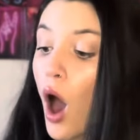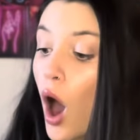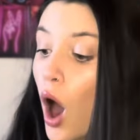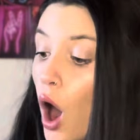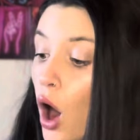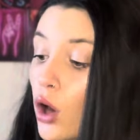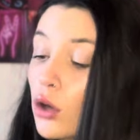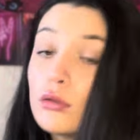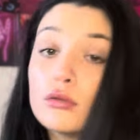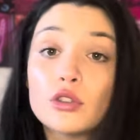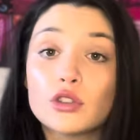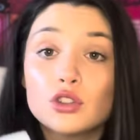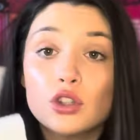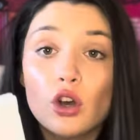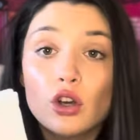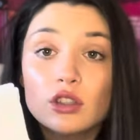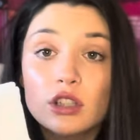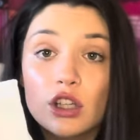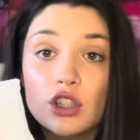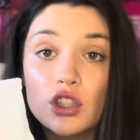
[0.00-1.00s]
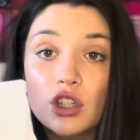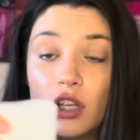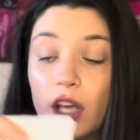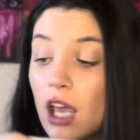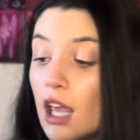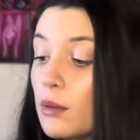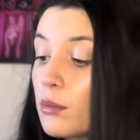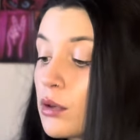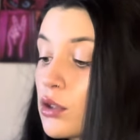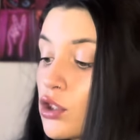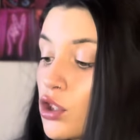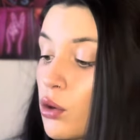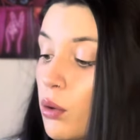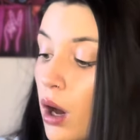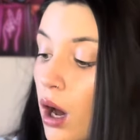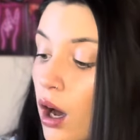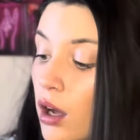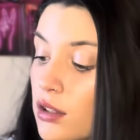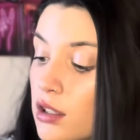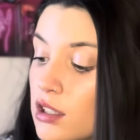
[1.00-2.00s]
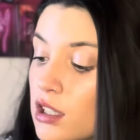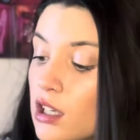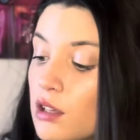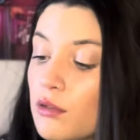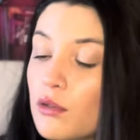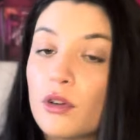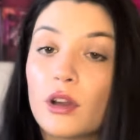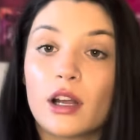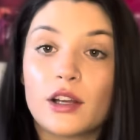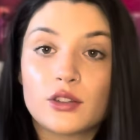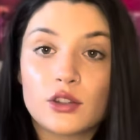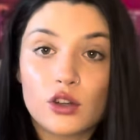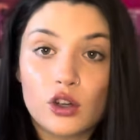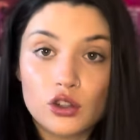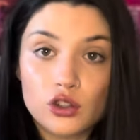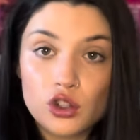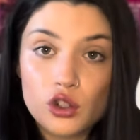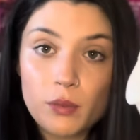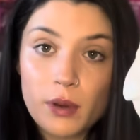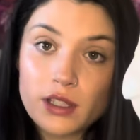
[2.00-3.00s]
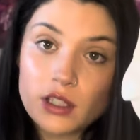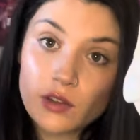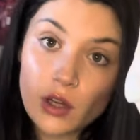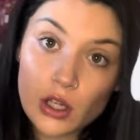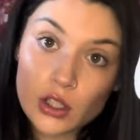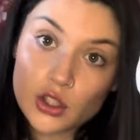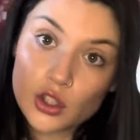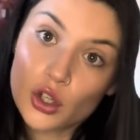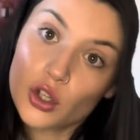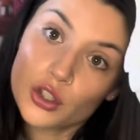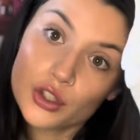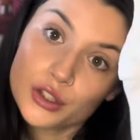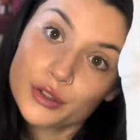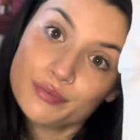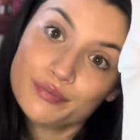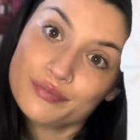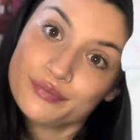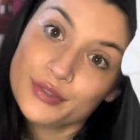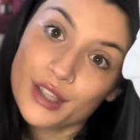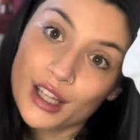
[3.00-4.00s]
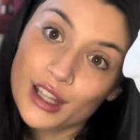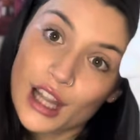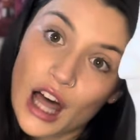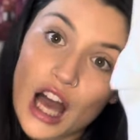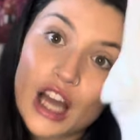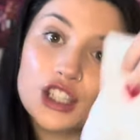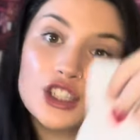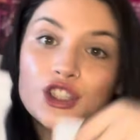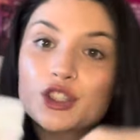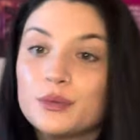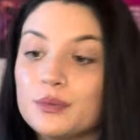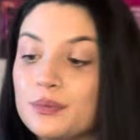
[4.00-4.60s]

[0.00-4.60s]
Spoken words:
Oh, the socks actually came with two hearts. I didn't even realize I got two pairs of heart socks. Lush.